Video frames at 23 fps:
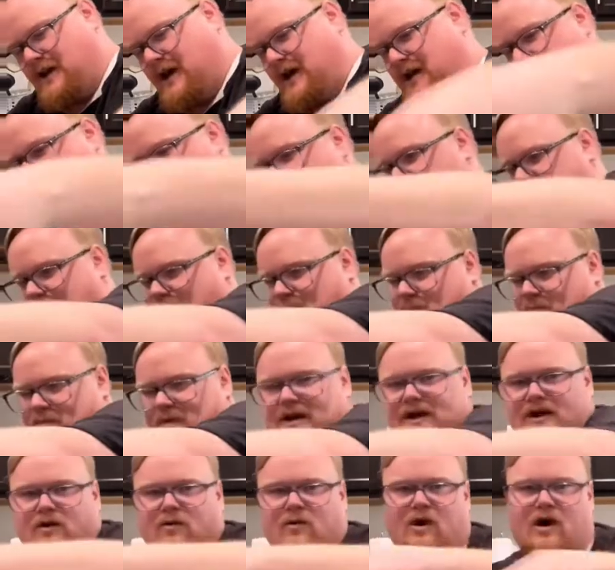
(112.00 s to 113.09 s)
you can cut a
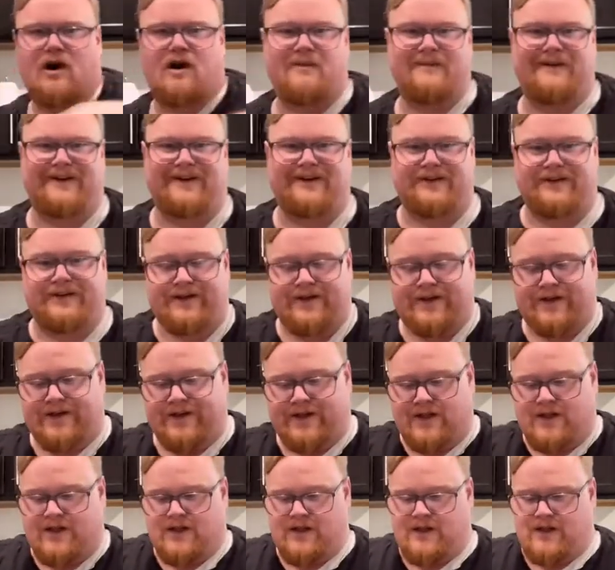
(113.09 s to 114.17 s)
bigger watermelon.
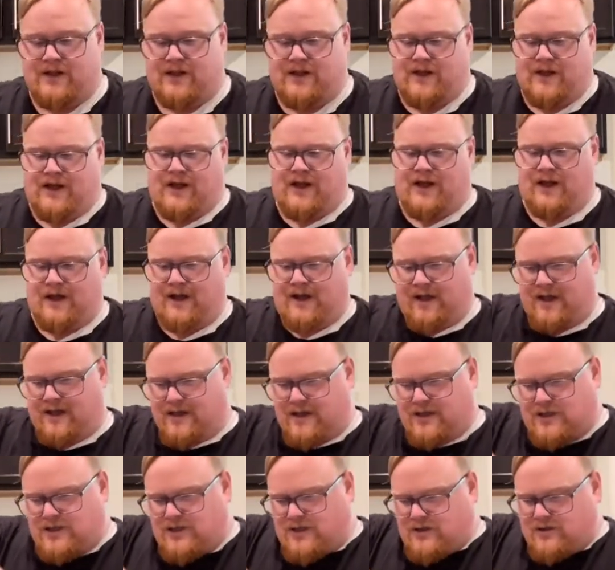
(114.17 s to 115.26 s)
And
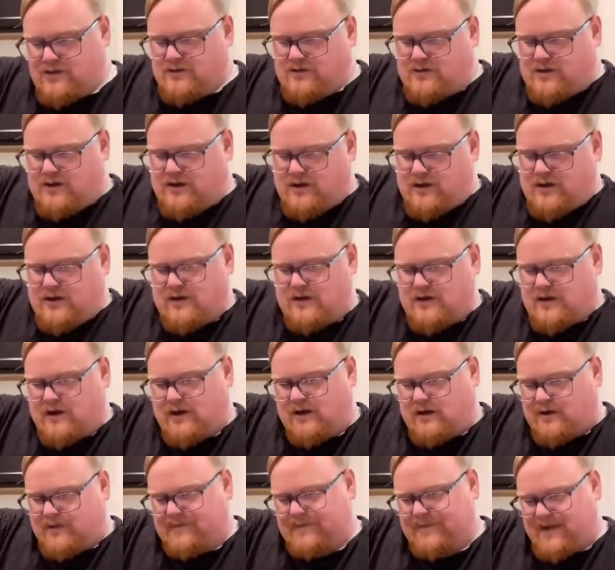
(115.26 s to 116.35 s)
then two,
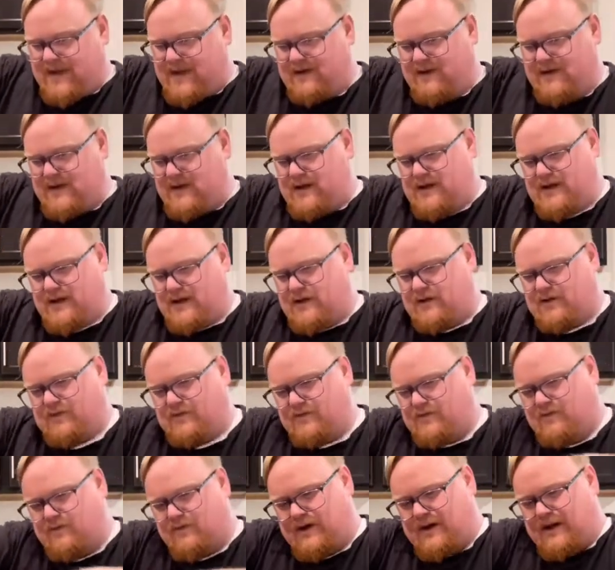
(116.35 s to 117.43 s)

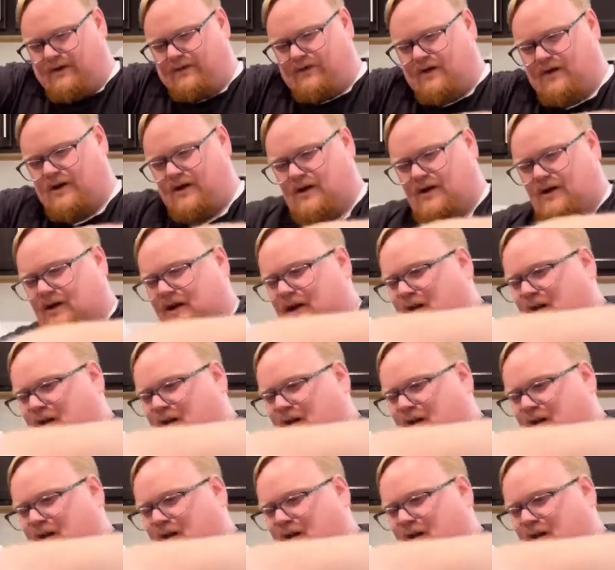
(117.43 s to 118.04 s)
whenever you get